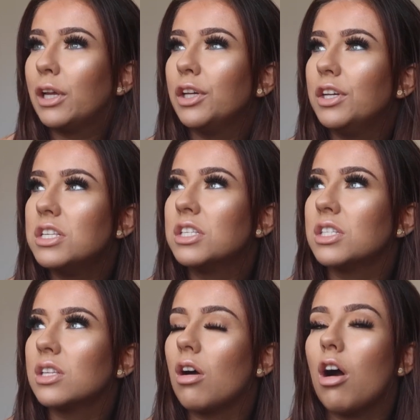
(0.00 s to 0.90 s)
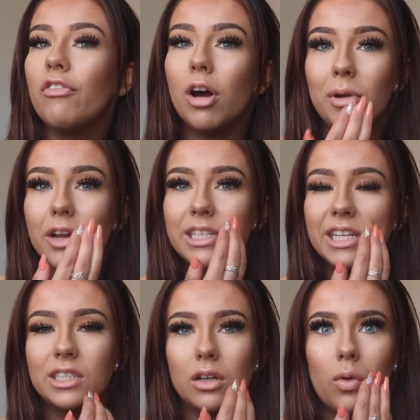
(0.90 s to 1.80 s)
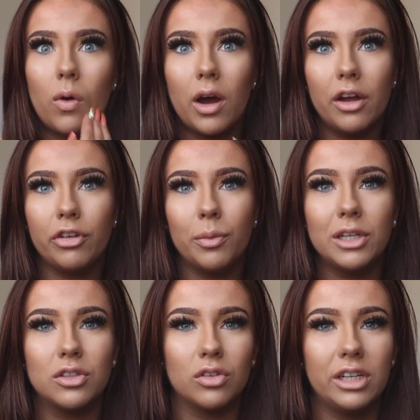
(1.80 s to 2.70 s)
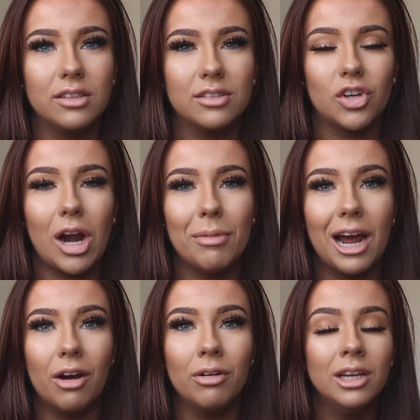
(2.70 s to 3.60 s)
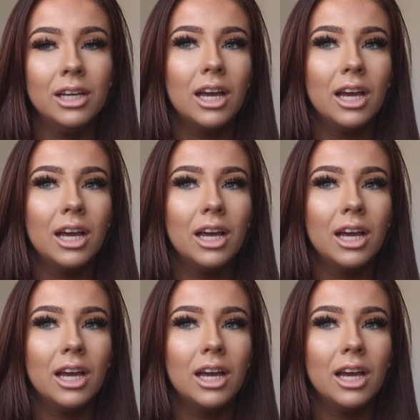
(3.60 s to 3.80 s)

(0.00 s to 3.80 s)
because I've uploaded quite a few pictures on Instagram now.